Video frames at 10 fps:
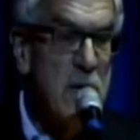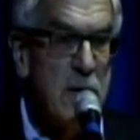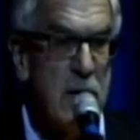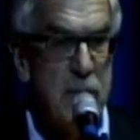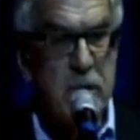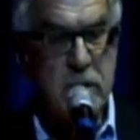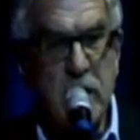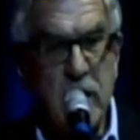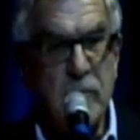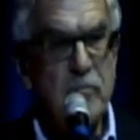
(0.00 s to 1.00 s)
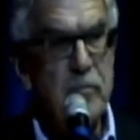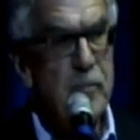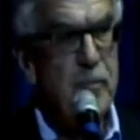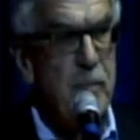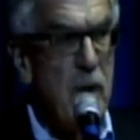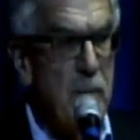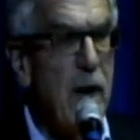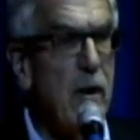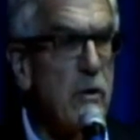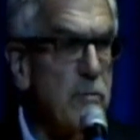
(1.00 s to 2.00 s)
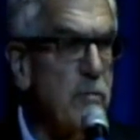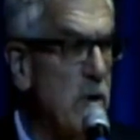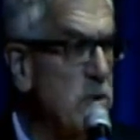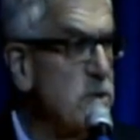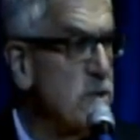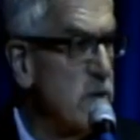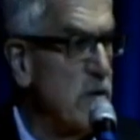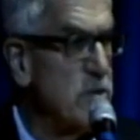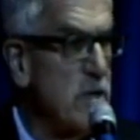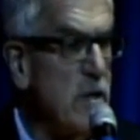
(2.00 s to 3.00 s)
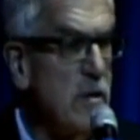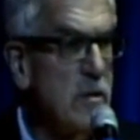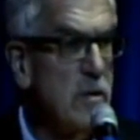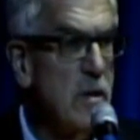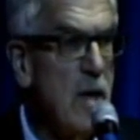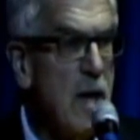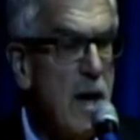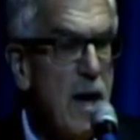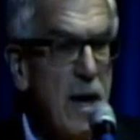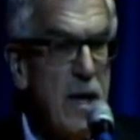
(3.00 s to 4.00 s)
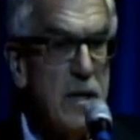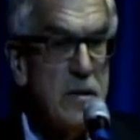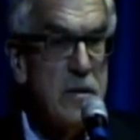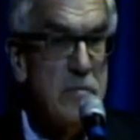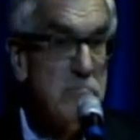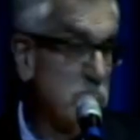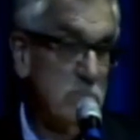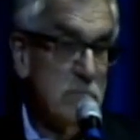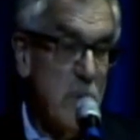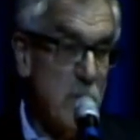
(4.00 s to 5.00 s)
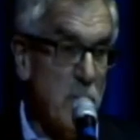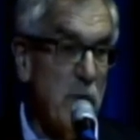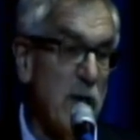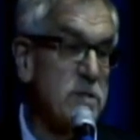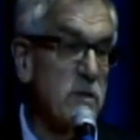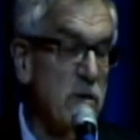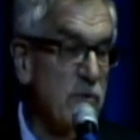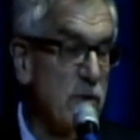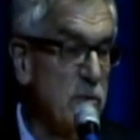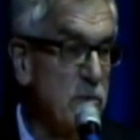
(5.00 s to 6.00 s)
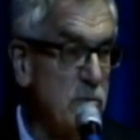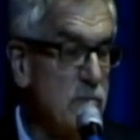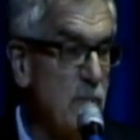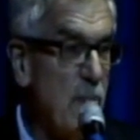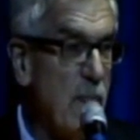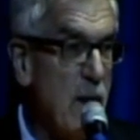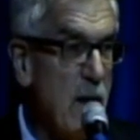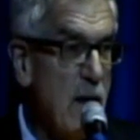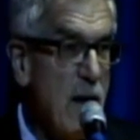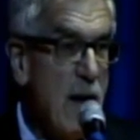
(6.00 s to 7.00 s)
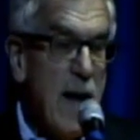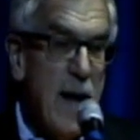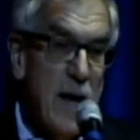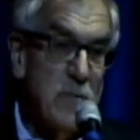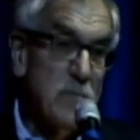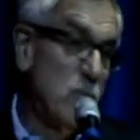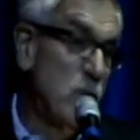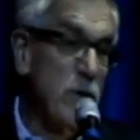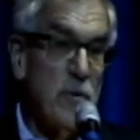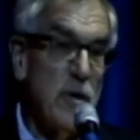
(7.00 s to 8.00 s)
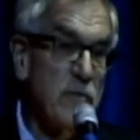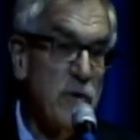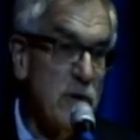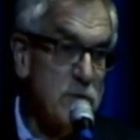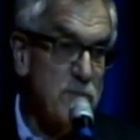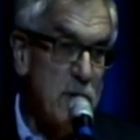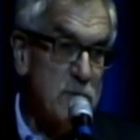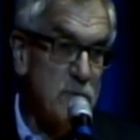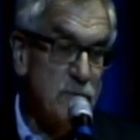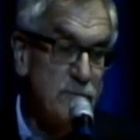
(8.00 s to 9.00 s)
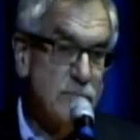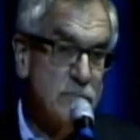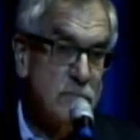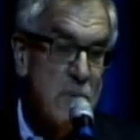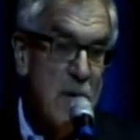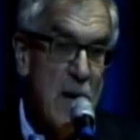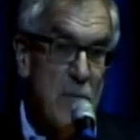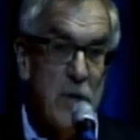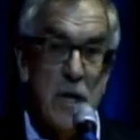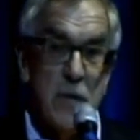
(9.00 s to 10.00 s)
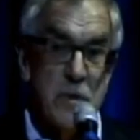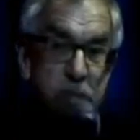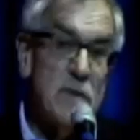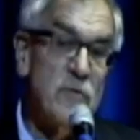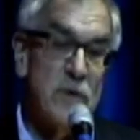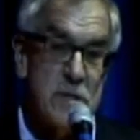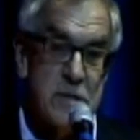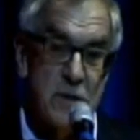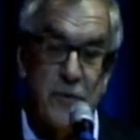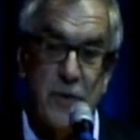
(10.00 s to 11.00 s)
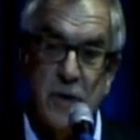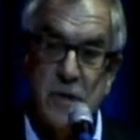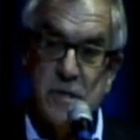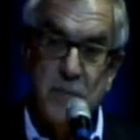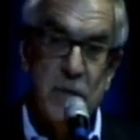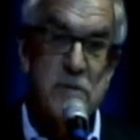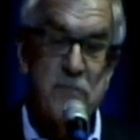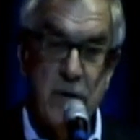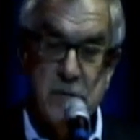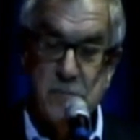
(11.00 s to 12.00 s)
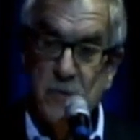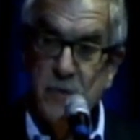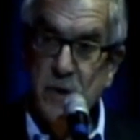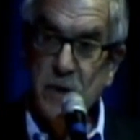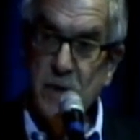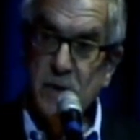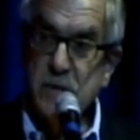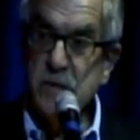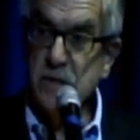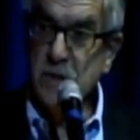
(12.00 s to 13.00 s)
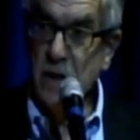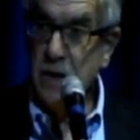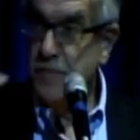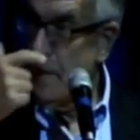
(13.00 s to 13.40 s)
came at a time of apparent post-scarcity, and we blasted off for the moon. And we thought everything was possible. And we got what some of us still think is the best space movie in 1968,